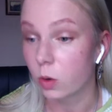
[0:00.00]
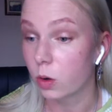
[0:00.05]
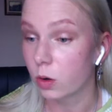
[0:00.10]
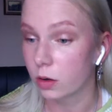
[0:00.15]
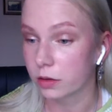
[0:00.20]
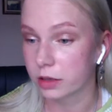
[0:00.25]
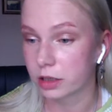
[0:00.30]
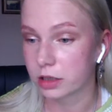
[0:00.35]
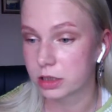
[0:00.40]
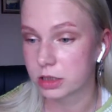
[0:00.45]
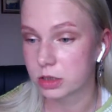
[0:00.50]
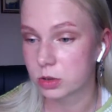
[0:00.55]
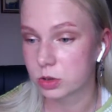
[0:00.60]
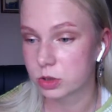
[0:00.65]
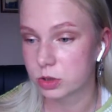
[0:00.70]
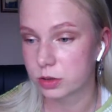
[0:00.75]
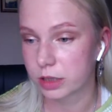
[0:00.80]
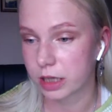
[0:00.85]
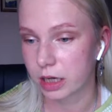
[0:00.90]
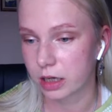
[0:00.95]
Oh, there
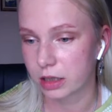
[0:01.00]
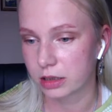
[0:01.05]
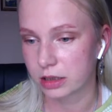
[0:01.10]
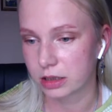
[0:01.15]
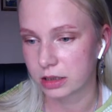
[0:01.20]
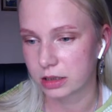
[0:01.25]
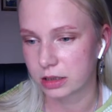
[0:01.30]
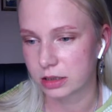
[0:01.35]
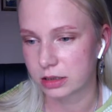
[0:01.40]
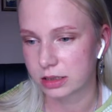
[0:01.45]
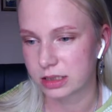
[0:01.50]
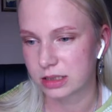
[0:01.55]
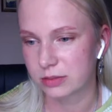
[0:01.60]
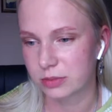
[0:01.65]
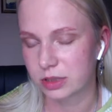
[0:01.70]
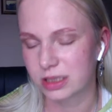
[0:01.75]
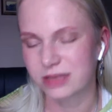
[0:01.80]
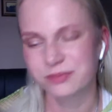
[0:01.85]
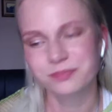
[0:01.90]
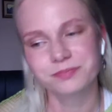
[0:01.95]
is also Carrot Editors.
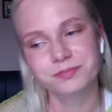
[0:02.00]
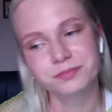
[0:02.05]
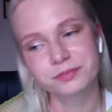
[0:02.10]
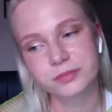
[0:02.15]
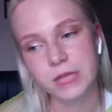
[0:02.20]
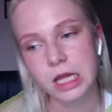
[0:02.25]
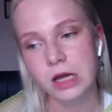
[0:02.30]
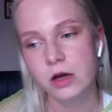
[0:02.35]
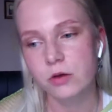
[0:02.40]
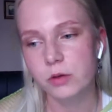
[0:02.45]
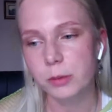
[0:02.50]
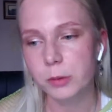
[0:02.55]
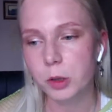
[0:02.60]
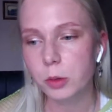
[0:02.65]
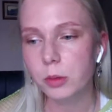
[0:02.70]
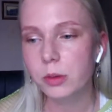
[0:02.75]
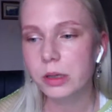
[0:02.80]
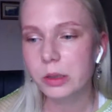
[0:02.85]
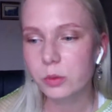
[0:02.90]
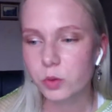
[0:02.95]

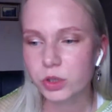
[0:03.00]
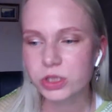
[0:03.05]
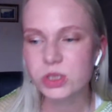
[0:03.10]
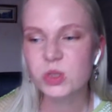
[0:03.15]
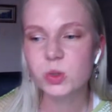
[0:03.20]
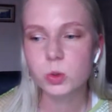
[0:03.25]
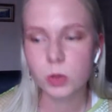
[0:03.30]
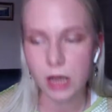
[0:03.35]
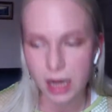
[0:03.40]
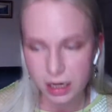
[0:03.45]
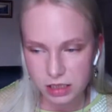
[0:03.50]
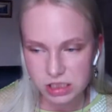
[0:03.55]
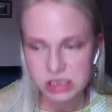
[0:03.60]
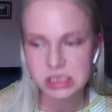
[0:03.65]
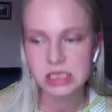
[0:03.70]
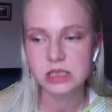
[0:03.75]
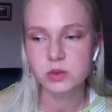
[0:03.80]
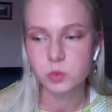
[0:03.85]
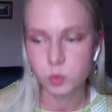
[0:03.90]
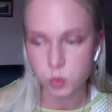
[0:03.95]
We probably want to
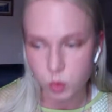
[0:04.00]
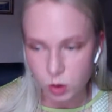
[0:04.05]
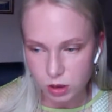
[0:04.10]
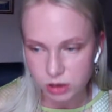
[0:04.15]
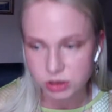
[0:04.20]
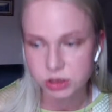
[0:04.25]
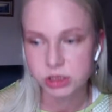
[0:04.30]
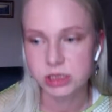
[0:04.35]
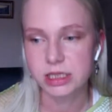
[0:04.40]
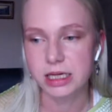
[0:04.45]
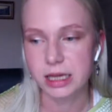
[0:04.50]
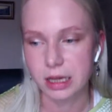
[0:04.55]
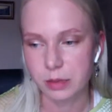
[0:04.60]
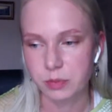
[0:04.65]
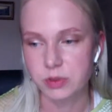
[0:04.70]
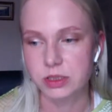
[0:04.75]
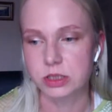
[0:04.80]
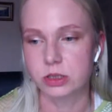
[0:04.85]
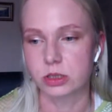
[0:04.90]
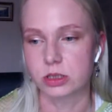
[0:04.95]
actually watch the
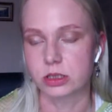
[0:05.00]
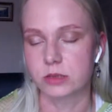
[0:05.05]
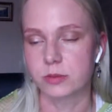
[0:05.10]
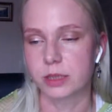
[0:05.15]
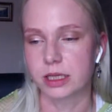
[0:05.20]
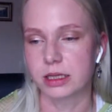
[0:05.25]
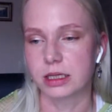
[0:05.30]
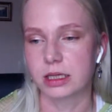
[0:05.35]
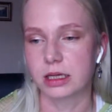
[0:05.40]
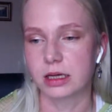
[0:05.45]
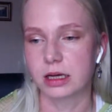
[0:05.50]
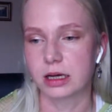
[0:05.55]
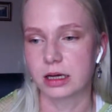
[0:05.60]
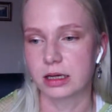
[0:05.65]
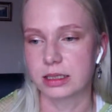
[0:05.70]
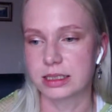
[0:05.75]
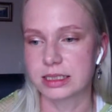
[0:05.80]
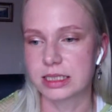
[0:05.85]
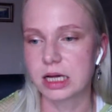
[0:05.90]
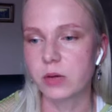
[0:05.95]
episodes, but
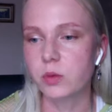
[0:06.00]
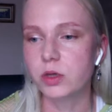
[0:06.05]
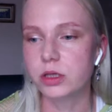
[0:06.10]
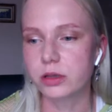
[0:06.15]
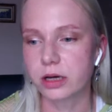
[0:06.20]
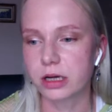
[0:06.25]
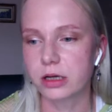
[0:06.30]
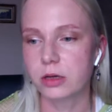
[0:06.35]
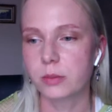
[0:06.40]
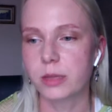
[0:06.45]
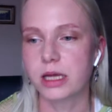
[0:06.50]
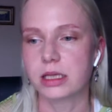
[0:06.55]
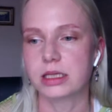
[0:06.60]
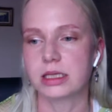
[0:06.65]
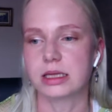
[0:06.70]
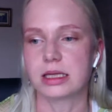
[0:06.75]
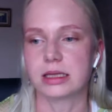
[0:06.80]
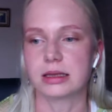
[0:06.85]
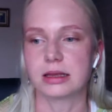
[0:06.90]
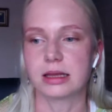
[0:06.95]
someone
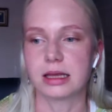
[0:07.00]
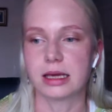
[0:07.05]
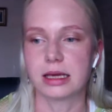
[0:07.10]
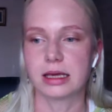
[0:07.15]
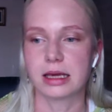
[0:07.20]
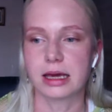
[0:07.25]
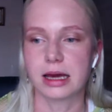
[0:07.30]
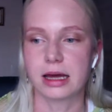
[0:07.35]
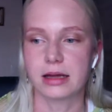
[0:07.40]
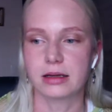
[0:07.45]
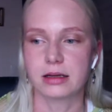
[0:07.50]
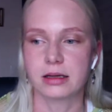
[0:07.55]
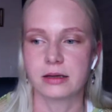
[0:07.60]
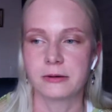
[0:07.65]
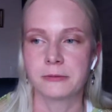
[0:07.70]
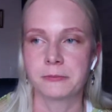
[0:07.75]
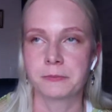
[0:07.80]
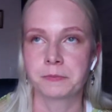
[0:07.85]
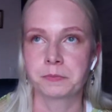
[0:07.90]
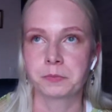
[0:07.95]
recommended that they
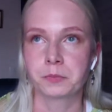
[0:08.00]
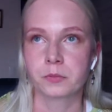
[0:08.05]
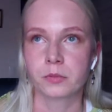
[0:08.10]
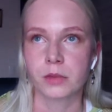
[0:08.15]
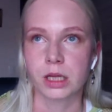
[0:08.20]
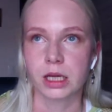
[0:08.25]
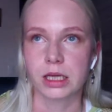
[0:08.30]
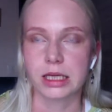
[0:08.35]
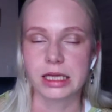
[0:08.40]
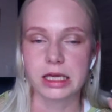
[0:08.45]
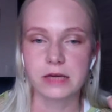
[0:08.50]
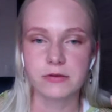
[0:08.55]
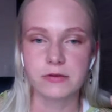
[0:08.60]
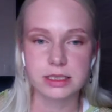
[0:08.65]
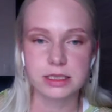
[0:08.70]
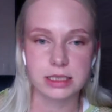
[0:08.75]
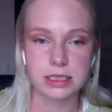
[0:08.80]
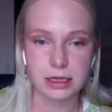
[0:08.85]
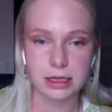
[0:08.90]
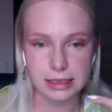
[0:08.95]
can
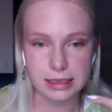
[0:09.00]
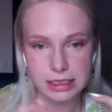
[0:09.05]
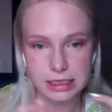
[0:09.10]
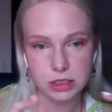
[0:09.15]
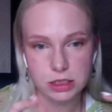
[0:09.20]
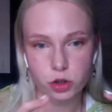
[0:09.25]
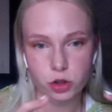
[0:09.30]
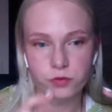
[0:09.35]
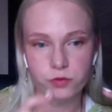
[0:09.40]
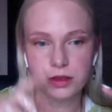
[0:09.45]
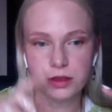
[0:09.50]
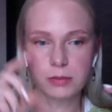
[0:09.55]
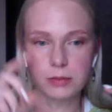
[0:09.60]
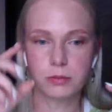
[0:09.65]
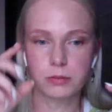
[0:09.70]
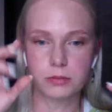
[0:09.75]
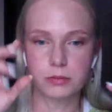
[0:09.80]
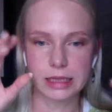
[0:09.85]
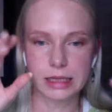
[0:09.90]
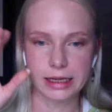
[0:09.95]
give us a list of
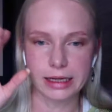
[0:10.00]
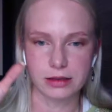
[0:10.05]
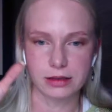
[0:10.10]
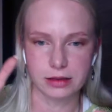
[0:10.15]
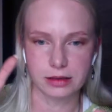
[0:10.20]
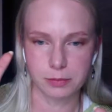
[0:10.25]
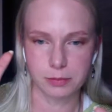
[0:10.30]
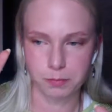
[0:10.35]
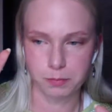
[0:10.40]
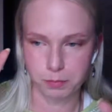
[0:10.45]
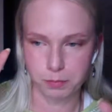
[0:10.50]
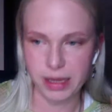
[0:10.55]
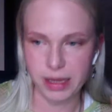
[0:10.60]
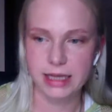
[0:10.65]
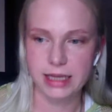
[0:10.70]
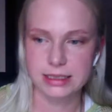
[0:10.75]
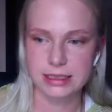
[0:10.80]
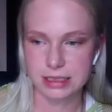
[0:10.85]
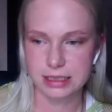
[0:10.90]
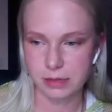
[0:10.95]
the like the
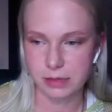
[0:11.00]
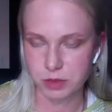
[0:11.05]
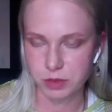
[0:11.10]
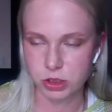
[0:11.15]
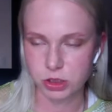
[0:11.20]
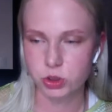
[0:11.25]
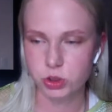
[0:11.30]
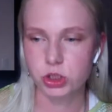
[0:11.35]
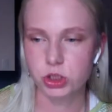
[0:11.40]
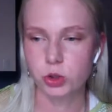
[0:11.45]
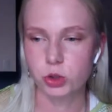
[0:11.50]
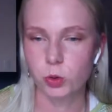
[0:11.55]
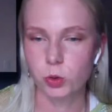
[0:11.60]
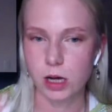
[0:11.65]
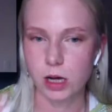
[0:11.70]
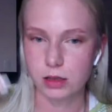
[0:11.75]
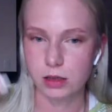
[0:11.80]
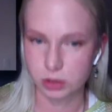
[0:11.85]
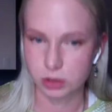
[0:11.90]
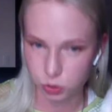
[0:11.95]
best episodes
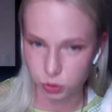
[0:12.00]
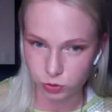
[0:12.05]
to